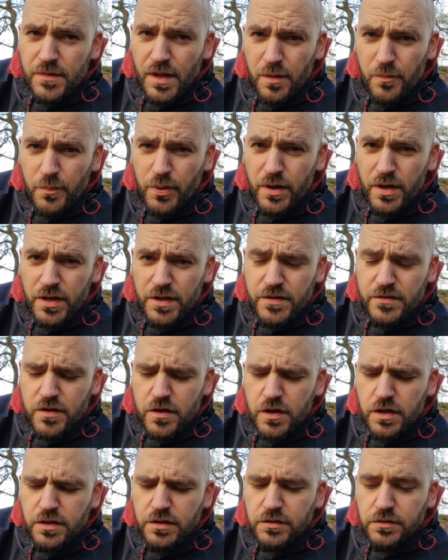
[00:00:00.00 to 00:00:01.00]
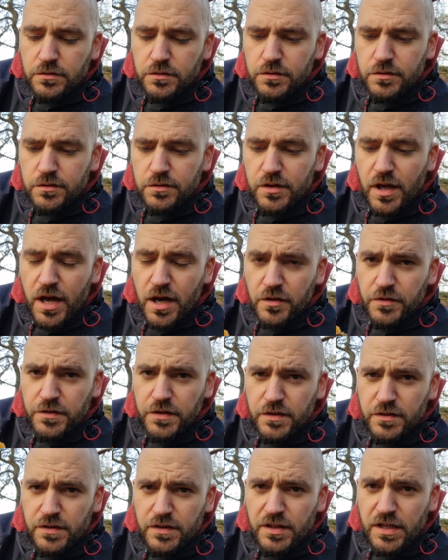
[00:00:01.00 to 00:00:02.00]
I'm pretty certain they're
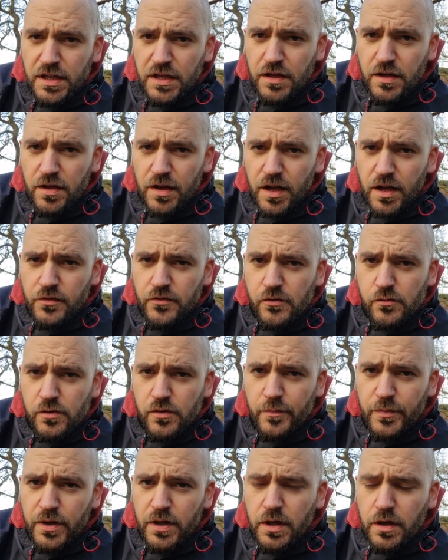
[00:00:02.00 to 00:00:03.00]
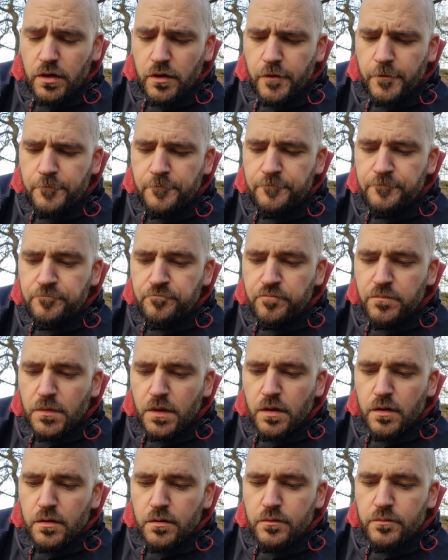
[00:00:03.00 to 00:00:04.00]
healthier than eating an actual burger.
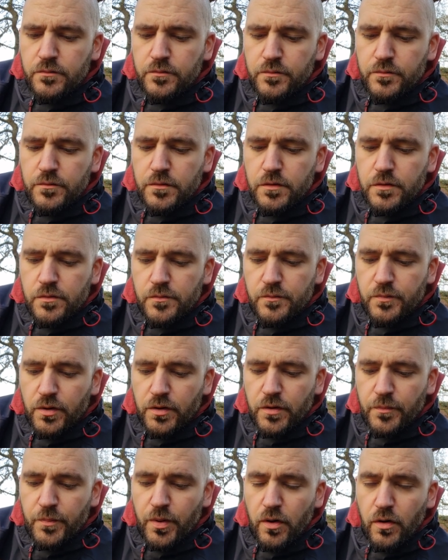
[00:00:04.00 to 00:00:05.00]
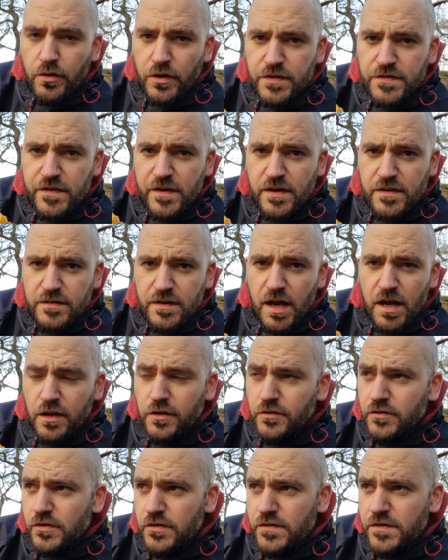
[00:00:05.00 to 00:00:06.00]
But the bonus is,
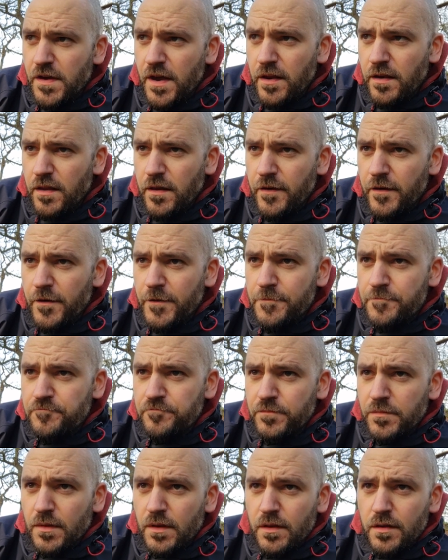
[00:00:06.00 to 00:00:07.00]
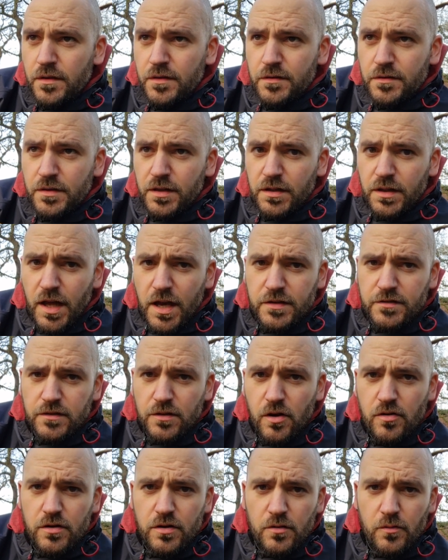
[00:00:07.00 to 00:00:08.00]
like I just said, they last
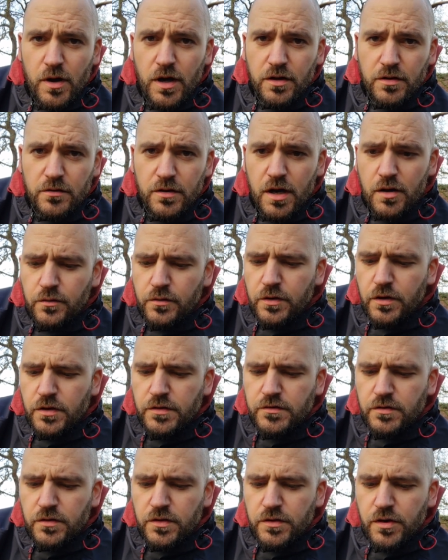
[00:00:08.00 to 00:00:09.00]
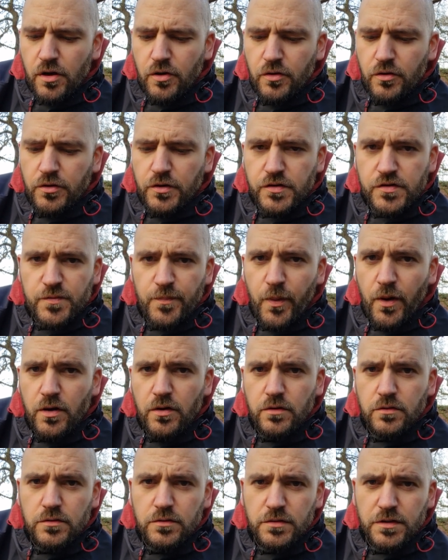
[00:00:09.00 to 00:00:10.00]
longer while you're out there, so they're not going to
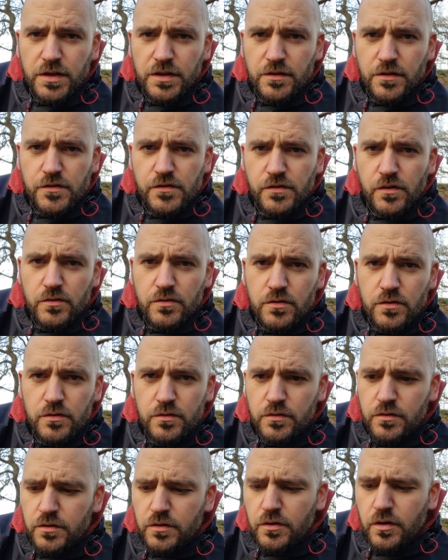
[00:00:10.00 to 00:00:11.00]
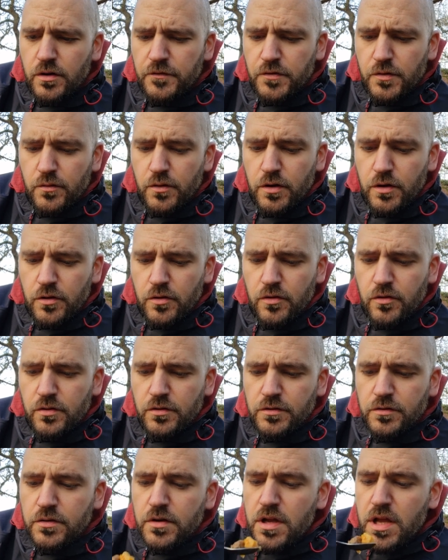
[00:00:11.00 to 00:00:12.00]
spoil in the sun. You know, if you want to
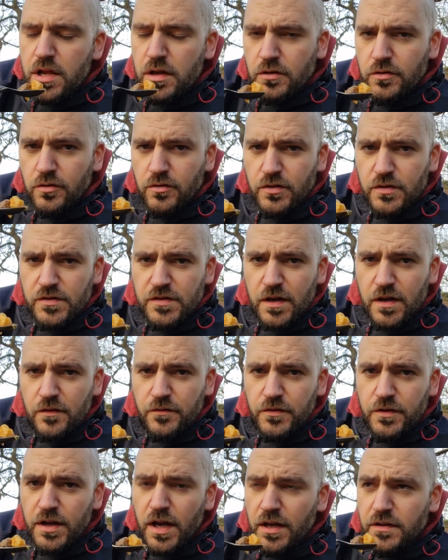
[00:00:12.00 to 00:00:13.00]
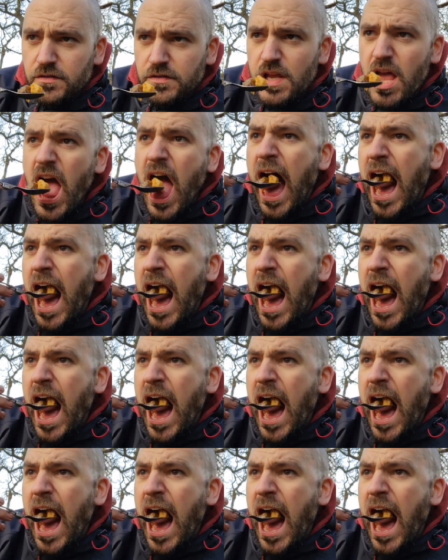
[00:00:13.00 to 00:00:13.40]
go and cook yourself a nice